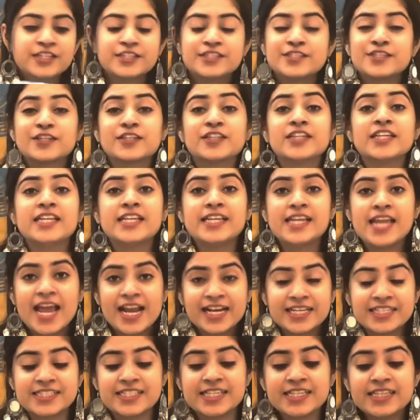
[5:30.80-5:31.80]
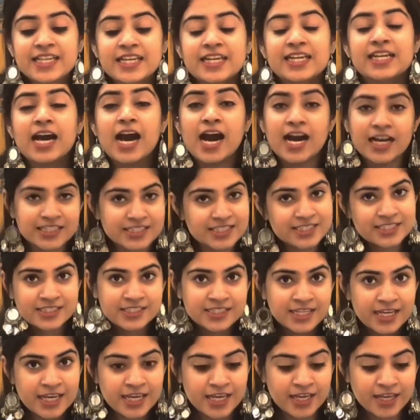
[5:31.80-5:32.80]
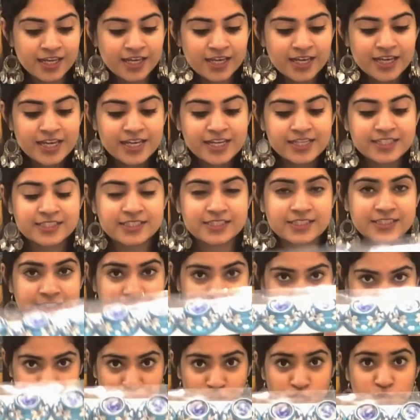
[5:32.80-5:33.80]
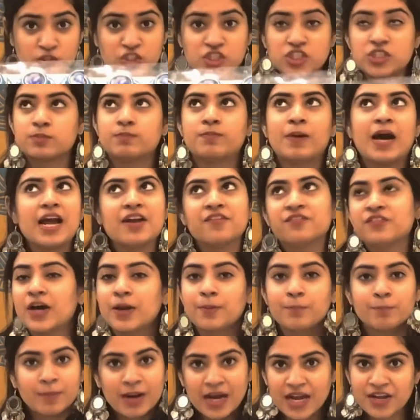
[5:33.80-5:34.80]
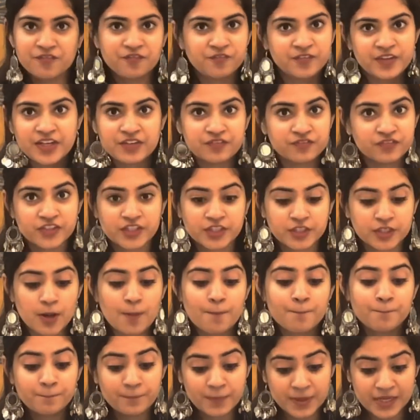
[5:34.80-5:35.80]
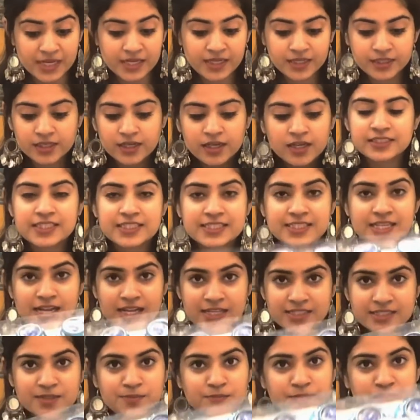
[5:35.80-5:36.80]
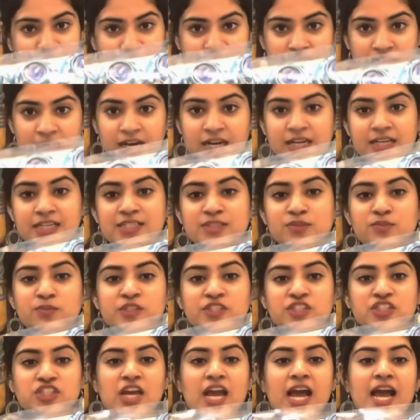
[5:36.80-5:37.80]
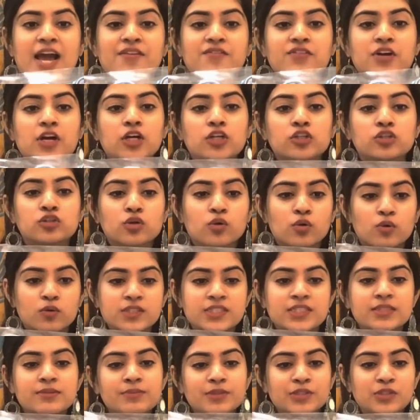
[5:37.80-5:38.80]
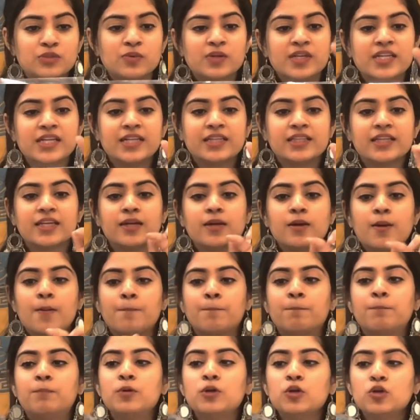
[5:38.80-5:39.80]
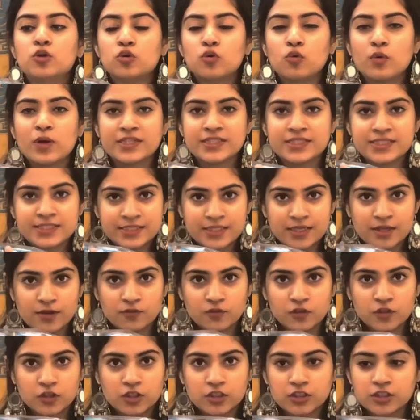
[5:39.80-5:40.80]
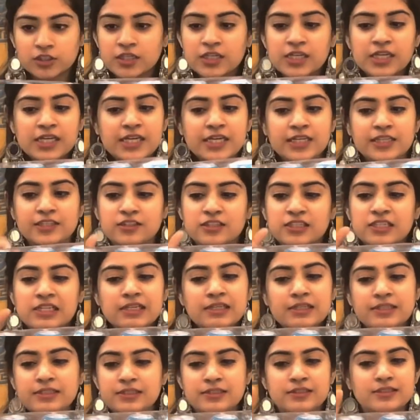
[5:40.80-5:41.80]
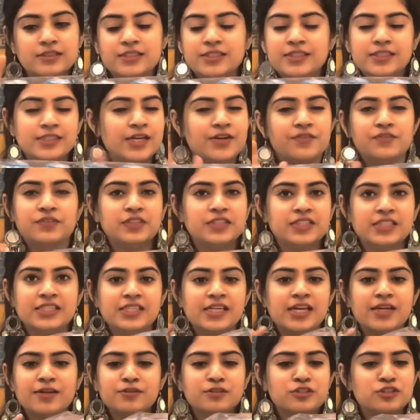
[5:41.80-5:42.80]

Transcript: So the next and the last thing is this, which is by far my favorite pick. These are dhundiyas which have a rose in between and then blue and silver glitter and everything.